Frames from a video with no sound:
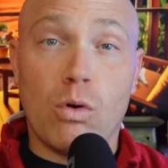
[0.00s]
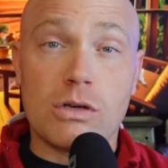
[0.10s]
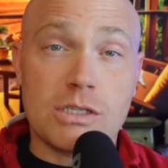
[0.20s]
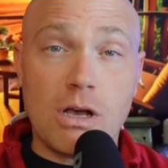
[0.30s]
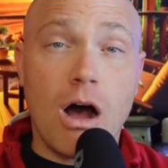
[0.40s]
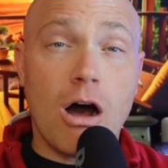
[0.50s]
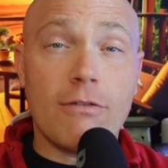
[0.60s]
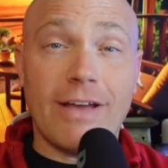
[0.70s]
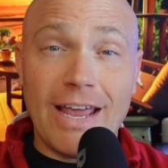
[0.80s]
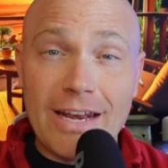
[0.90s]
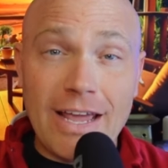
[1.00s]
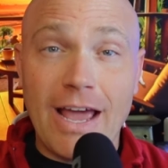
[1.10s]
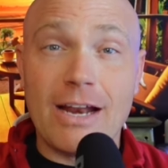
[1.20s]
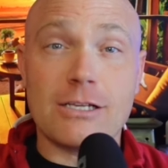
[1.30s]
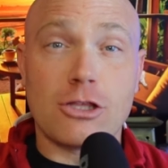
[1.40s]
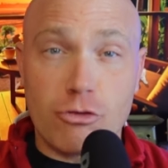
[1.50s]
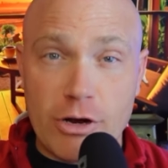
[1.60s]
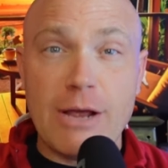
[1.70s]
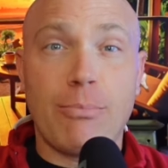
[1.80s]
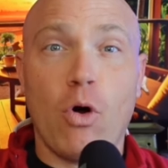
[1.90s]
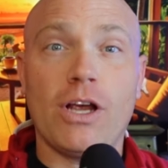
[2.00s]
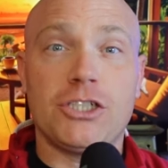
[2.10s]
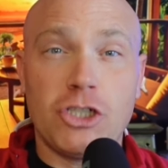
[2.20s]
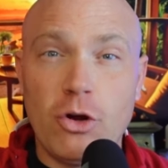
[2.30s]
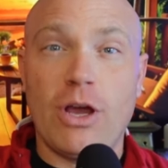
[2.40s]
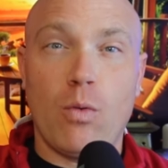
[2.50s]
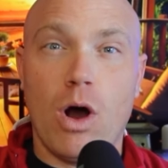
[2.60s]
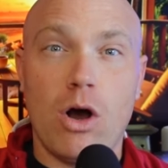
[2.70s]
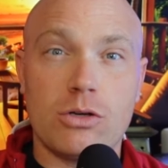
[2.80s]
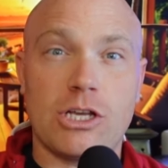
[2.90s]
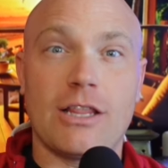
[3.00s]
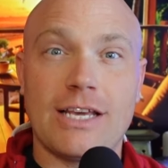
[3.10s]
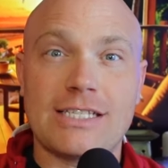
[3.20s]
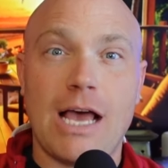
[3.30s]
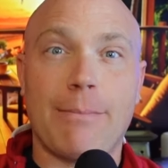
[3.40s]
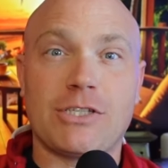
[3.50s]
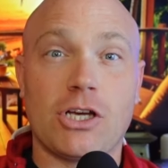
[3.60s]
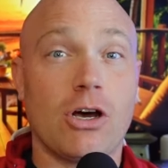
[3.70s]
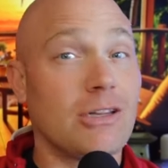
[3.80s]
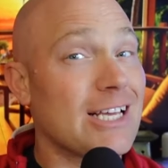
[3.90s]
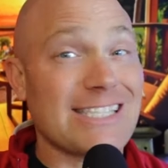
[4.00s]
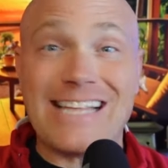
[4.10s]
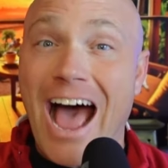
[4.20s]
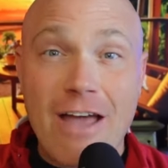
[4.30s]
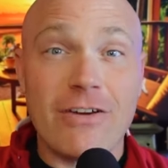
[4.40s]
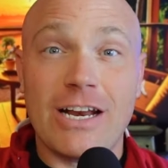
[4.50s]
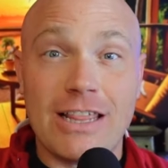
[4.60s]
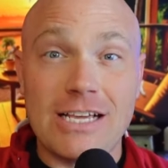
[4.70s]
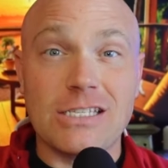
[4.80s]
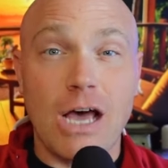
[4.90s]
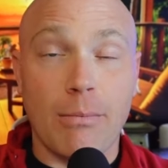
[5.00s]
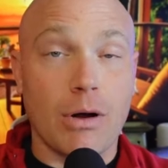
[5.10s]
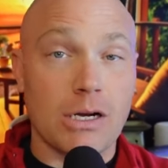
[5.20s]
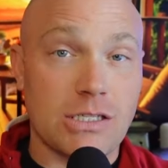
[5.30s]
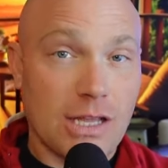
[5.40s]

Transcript: We'll solve Indiana's three point shooting woes on this episode. Let's dive into these numbers.